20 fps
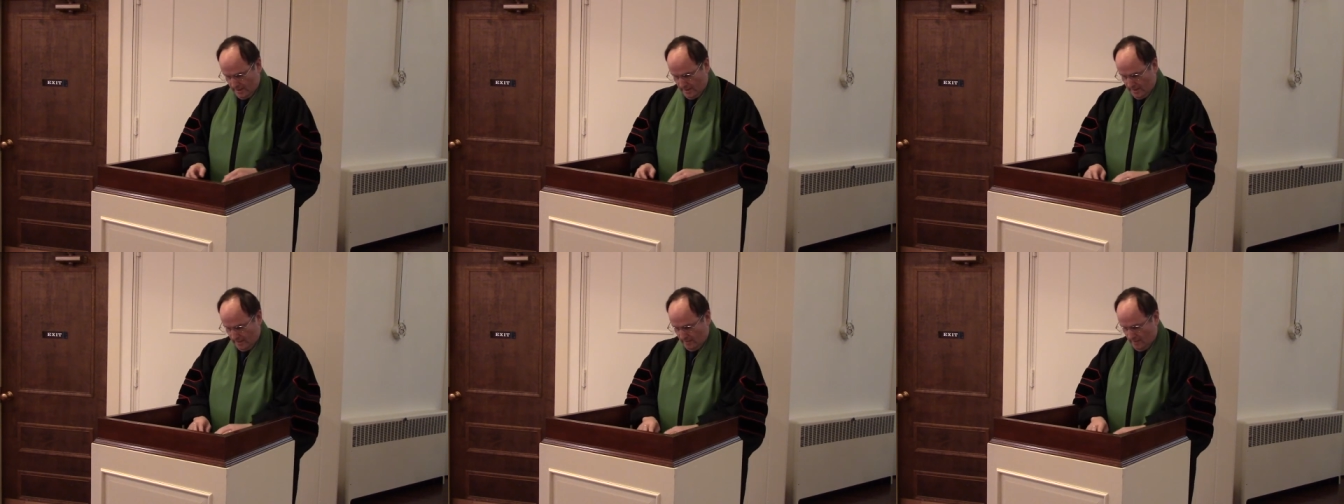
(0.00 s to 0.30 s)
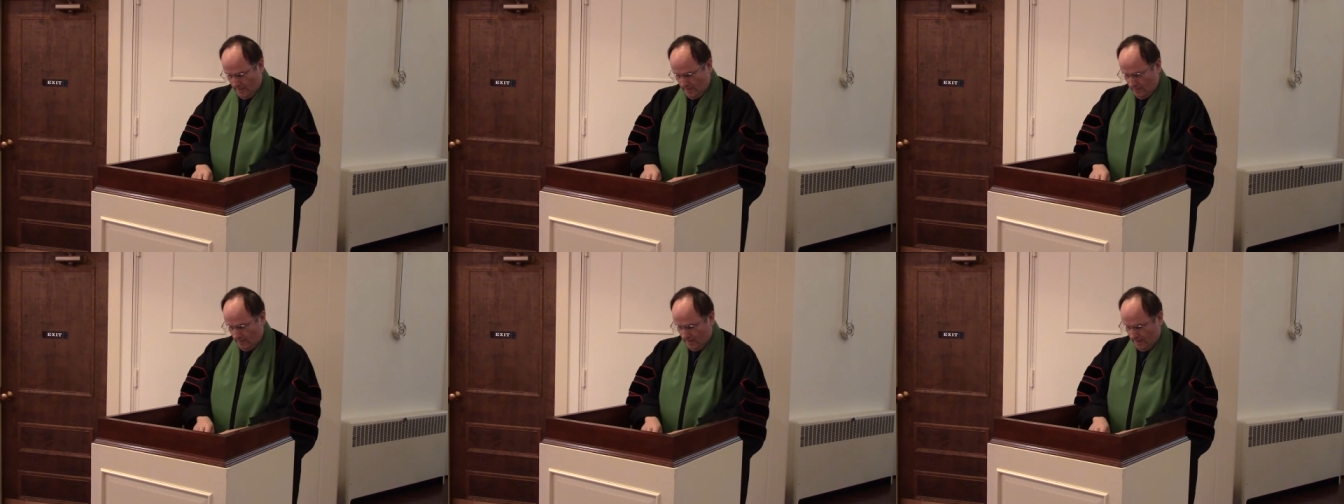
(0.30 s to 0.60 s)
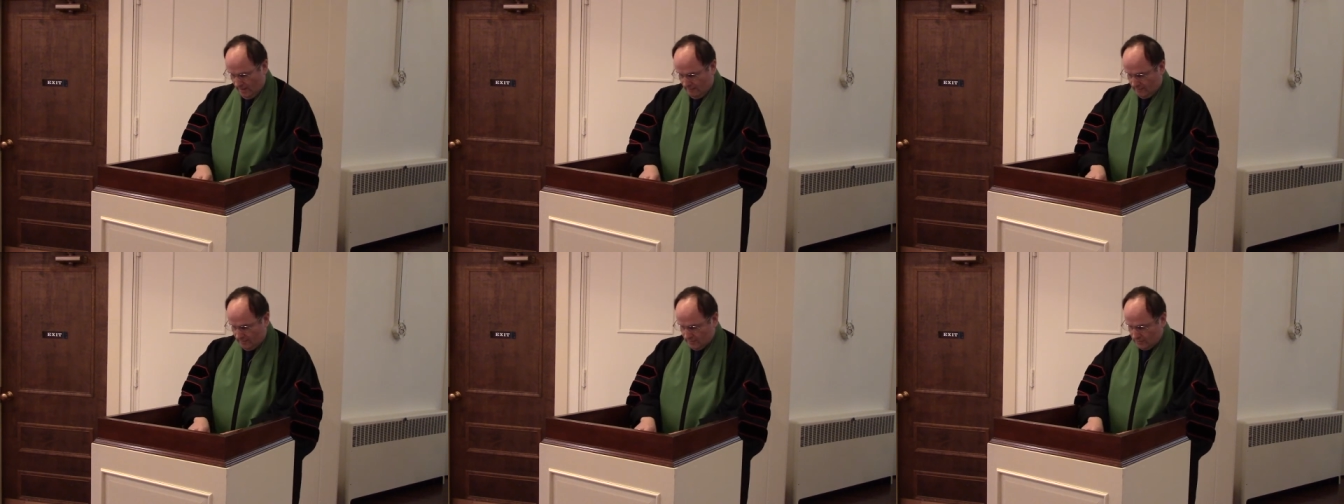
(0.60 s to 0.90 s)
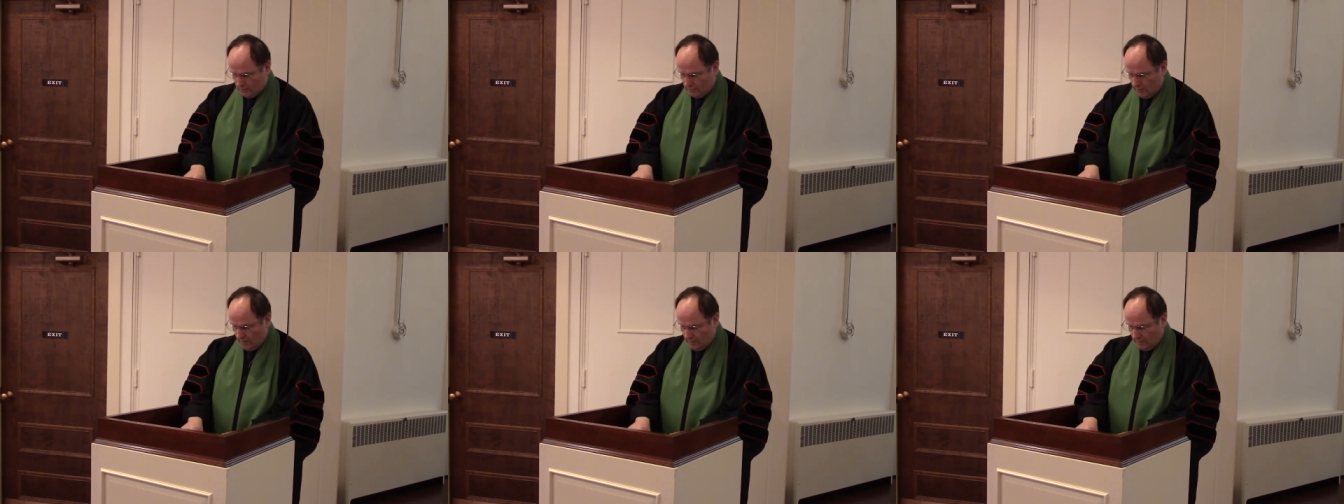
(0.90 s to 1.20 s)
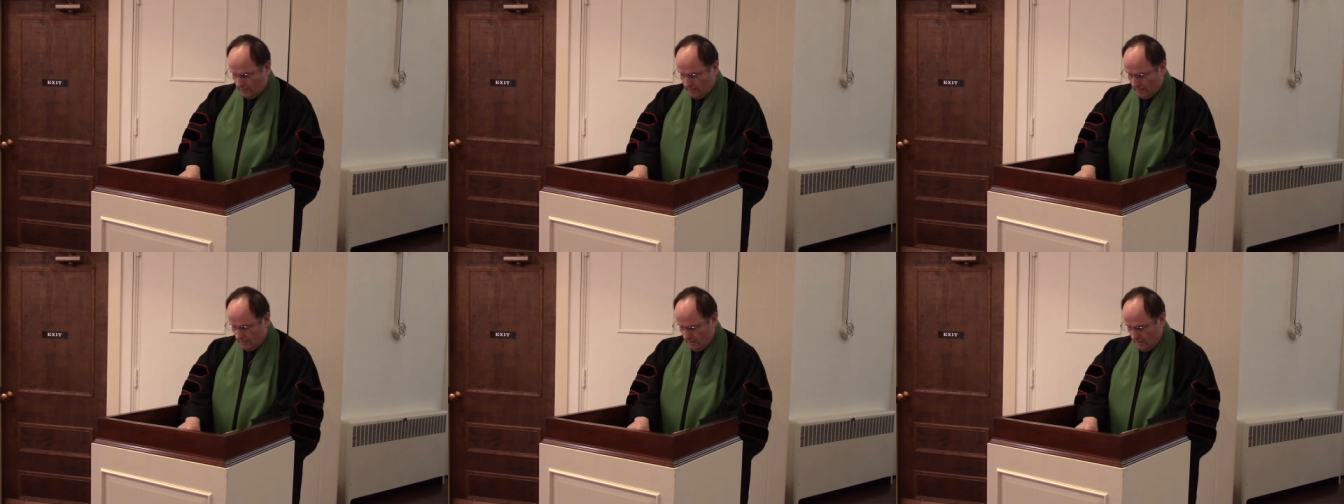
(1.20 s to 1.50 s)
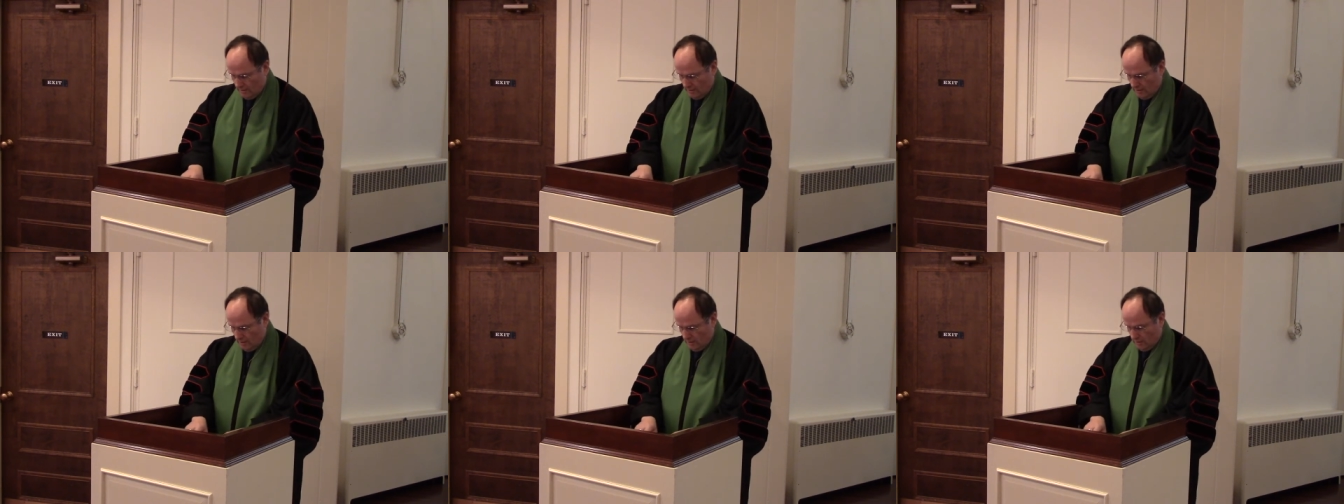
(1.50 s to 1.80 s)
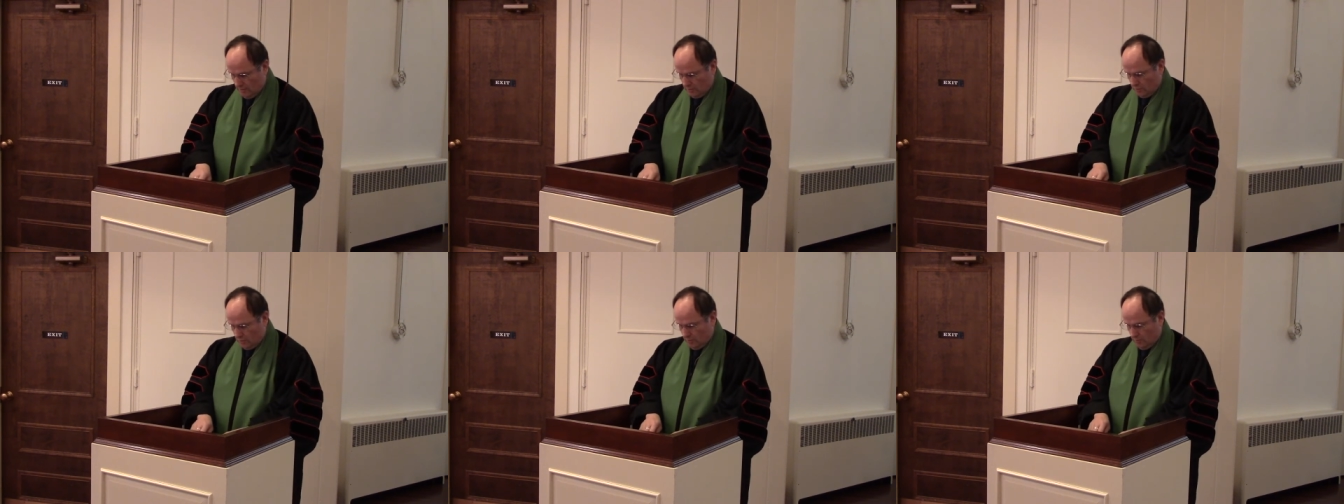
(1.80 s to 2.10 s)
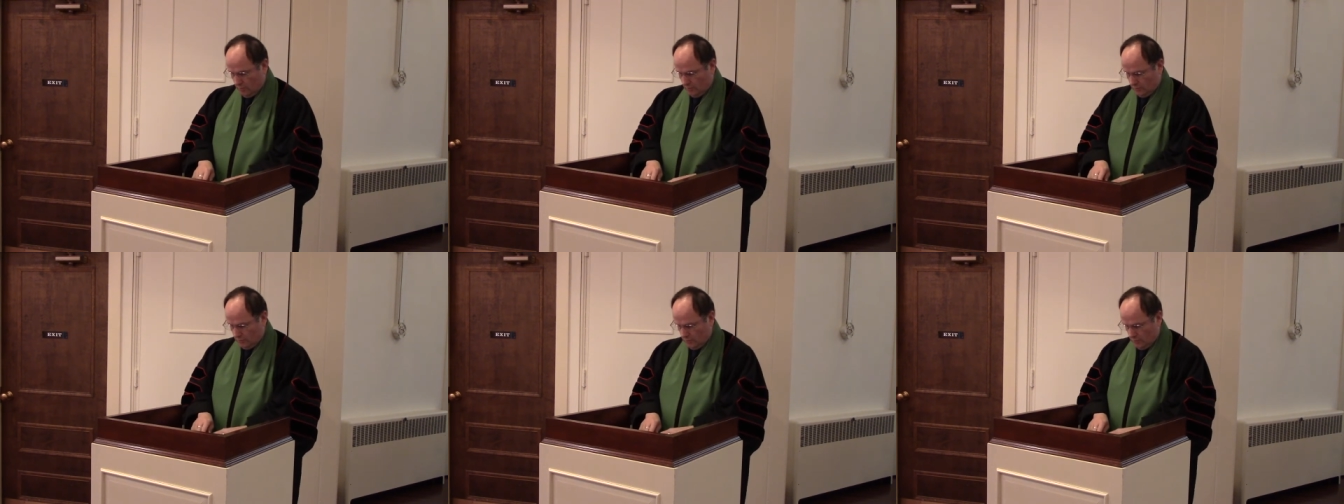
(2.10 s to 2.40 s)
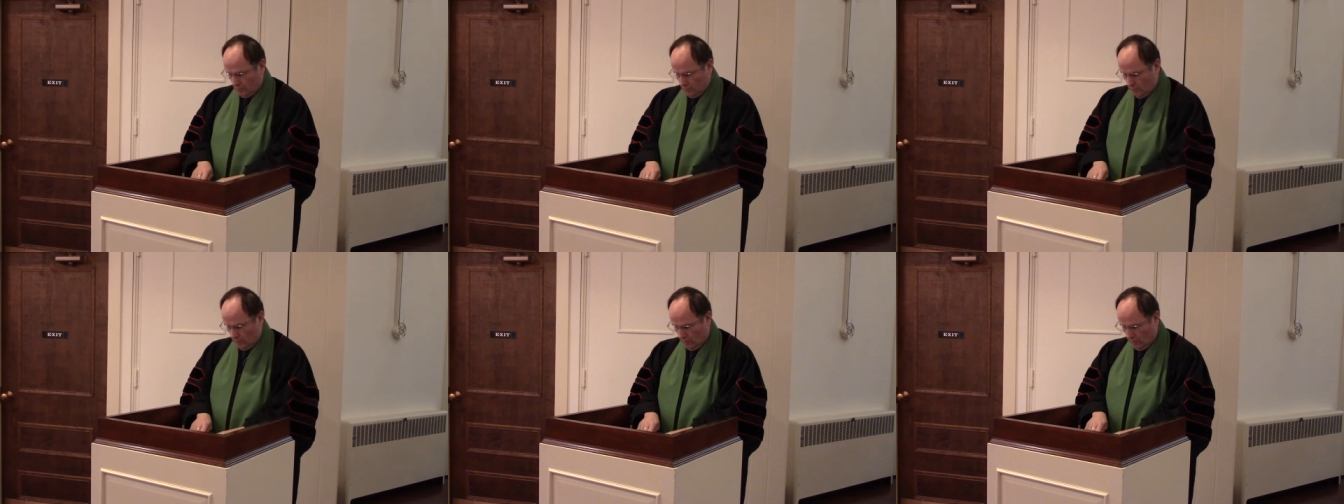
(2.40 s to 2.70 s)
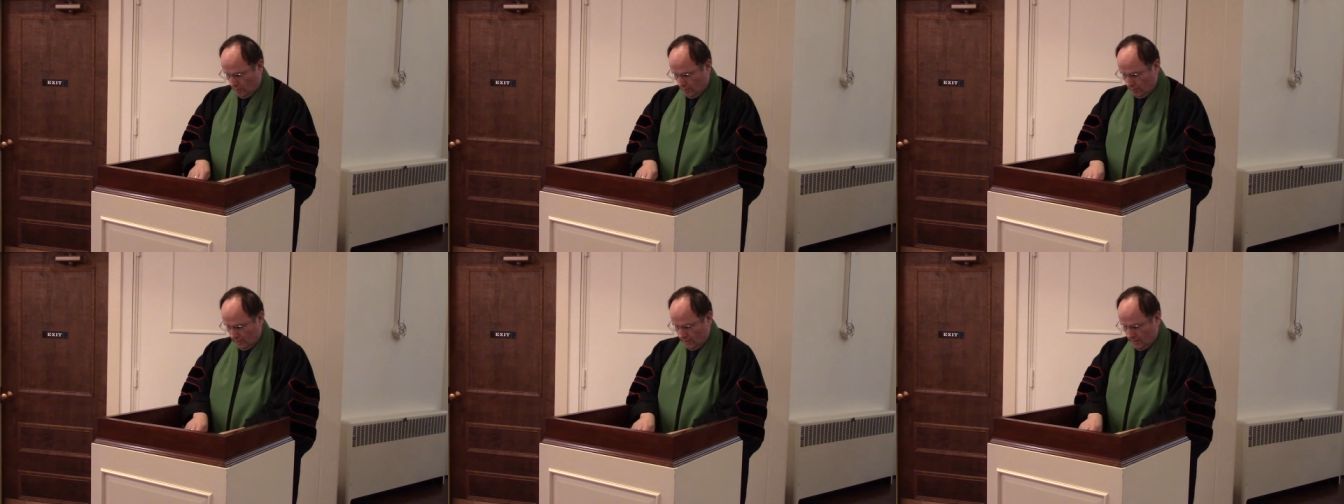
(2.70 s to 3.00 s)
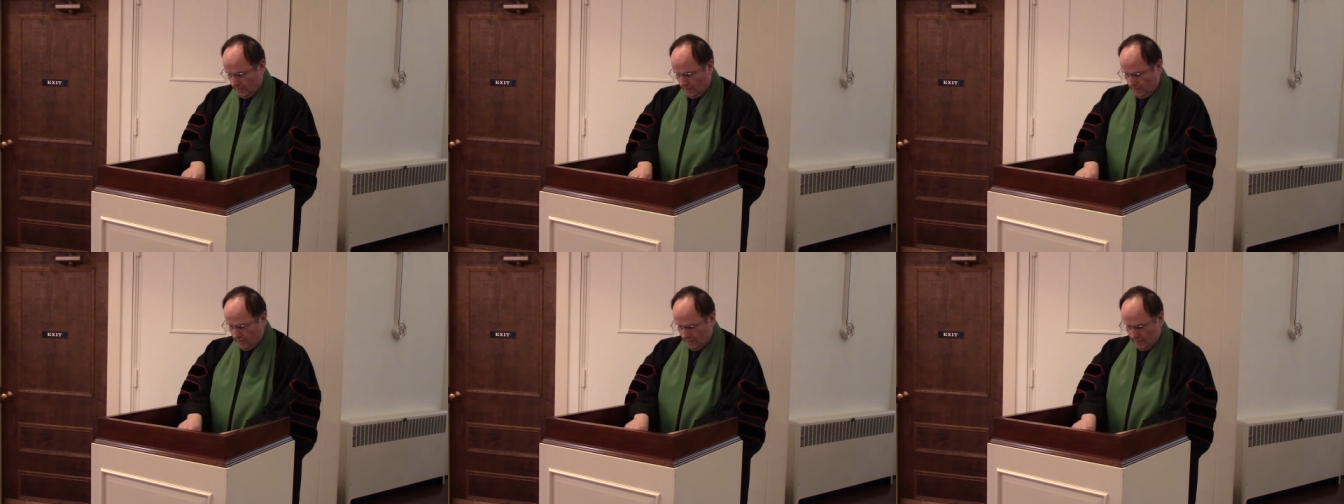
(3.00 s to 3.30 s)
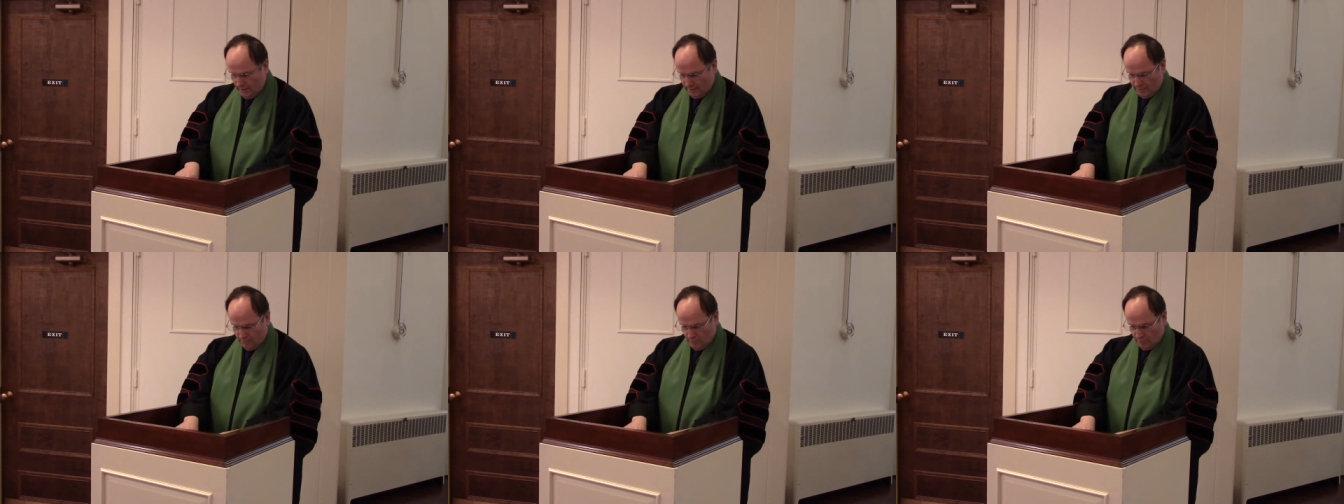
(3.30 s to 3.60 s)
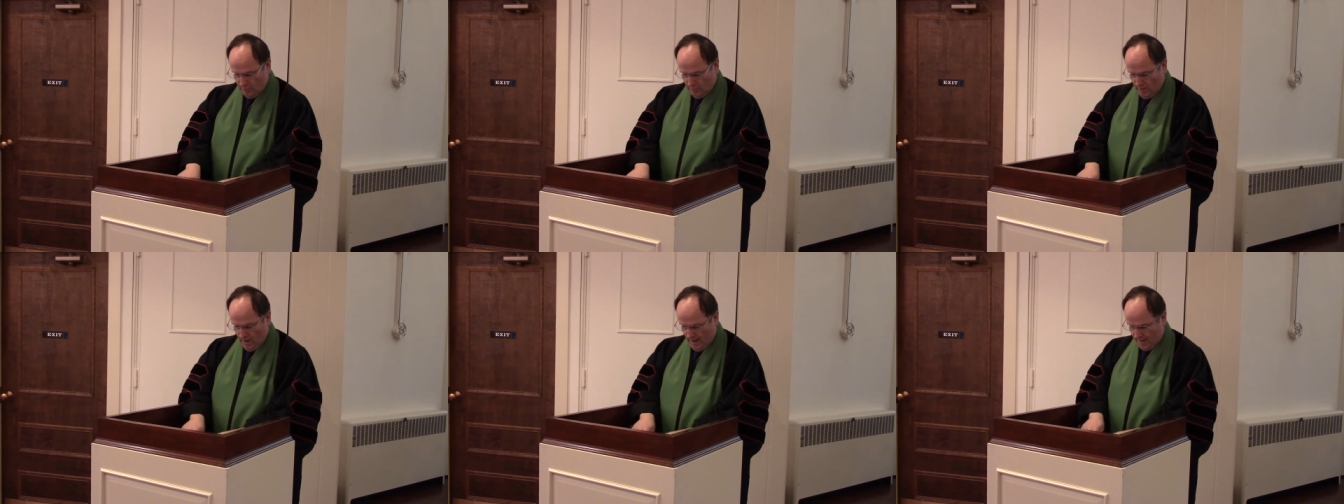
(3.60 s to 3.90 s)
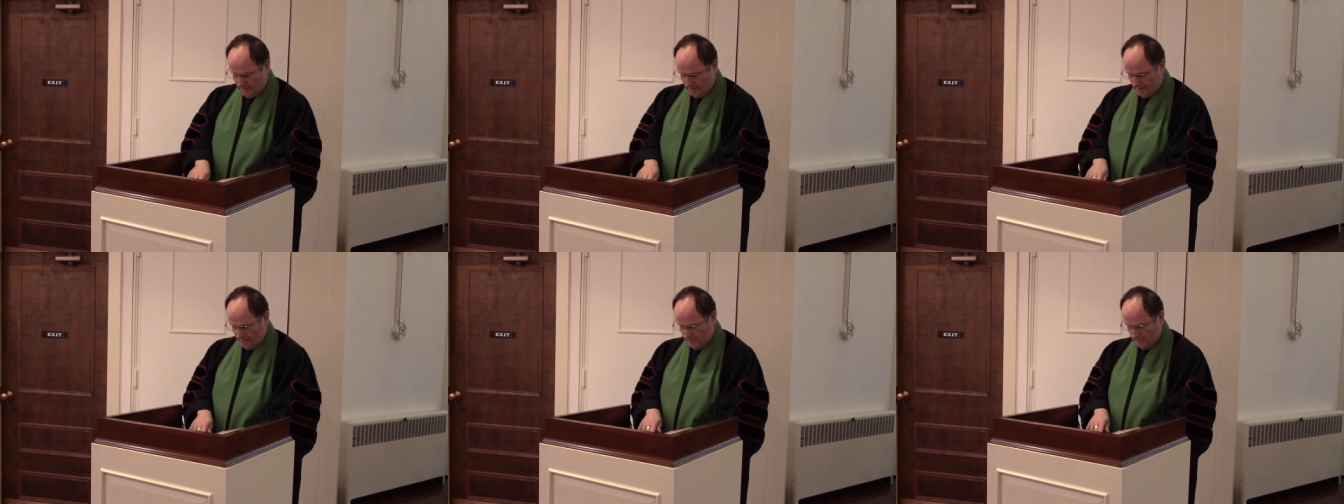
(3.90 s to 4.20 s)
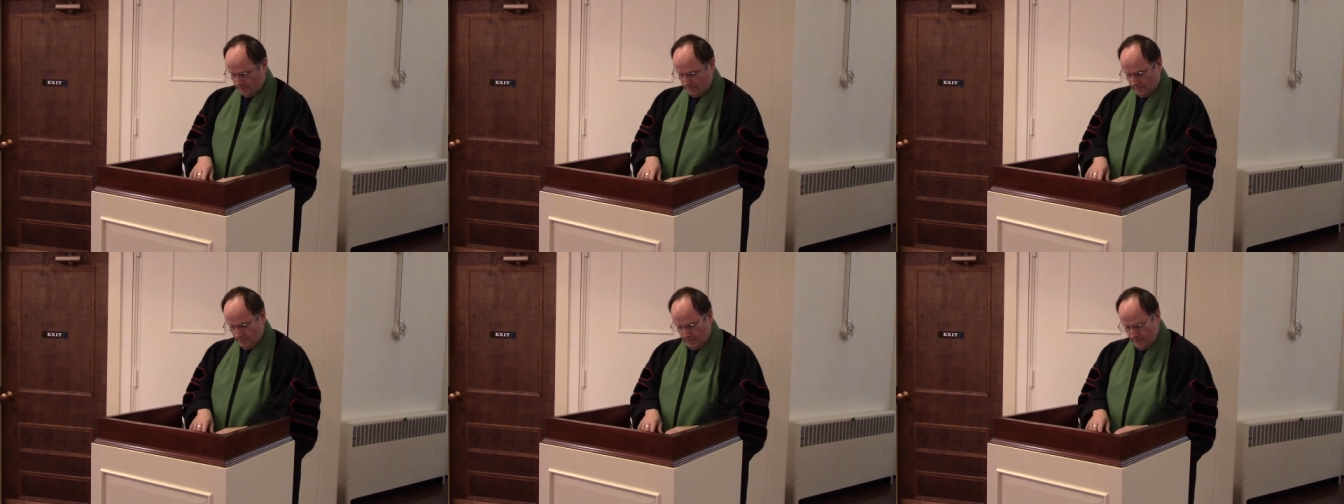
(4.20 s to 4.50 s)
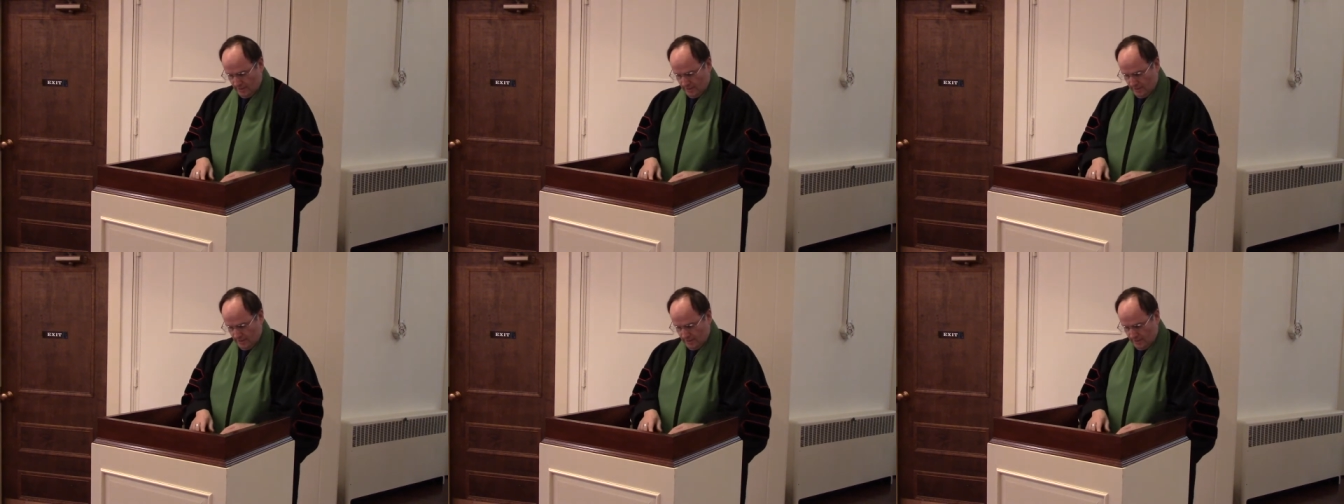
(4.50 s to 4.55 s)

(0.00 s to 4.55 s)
and may we have the strength put your word into practice